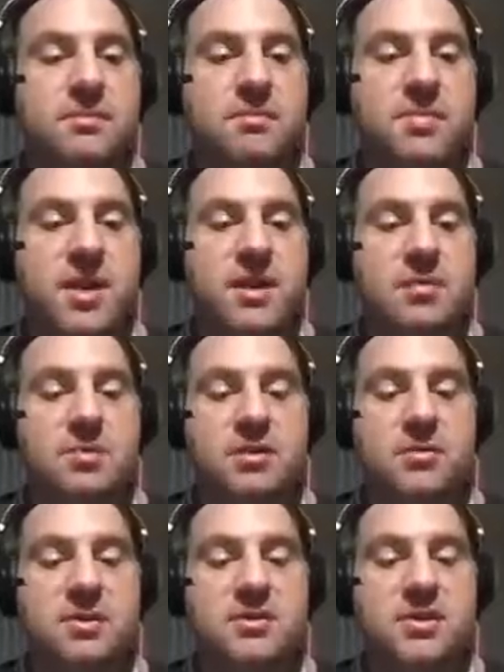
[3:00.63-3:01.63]
back up a little
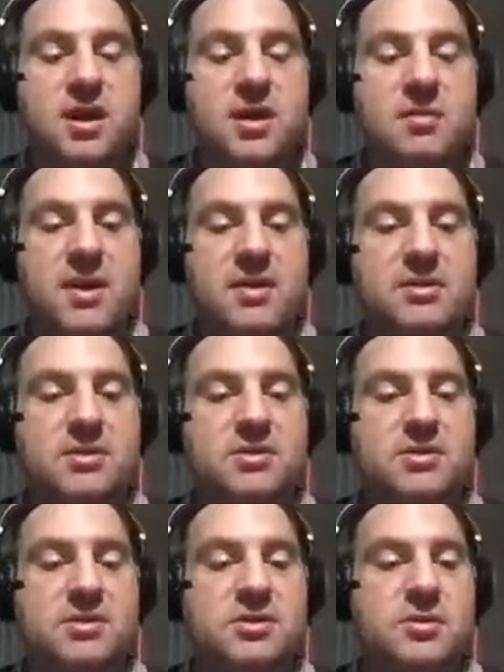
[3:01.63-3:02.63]
bit. Let's talk about
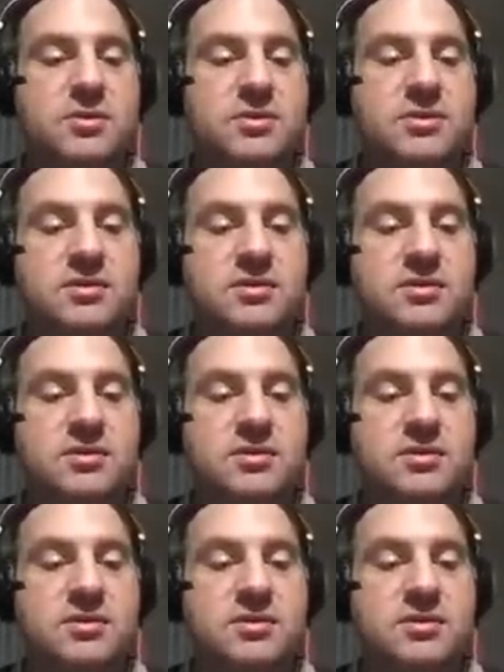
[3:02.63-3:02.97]
insertion sequences.